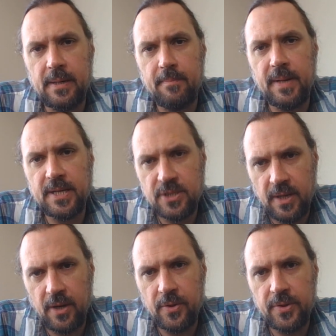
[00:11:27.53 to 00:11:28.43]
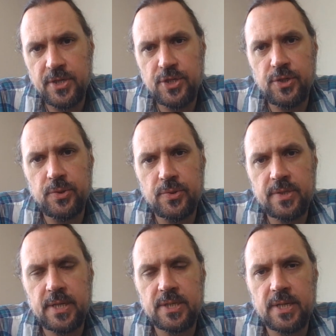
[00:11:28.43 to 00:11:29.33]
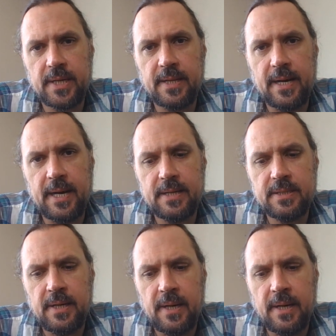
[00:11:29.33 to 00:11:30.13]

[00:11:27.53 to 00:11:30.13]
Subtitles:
mental health issues, things like that.